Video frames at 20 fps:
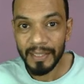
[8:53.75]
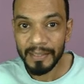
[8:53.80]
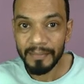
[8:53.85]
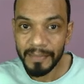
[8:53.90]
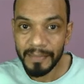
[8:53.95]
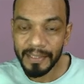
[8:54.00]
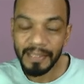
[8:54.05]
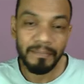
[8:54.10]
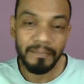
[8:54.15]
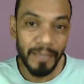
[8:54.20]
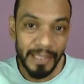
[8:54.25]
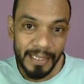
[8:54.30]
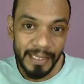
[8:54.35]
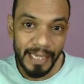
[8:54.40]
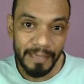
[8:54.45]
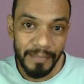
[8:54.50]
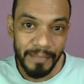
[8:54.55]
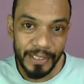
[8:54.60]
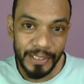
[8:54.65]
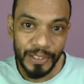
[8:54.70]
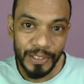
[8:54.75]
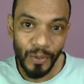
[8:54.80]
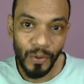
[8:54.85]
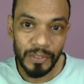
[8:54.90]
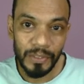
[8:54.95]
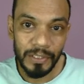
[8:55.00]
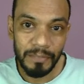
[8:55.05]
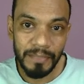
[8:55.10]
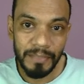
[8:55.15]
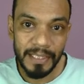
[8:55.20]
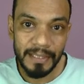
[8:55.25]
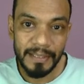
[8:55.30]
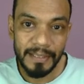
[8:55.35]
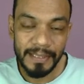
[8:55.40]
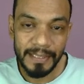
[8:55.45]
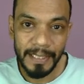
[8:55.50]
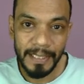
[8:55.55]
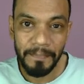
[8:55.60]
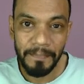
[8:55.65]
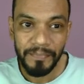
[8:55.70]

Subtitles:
By that means, the author means,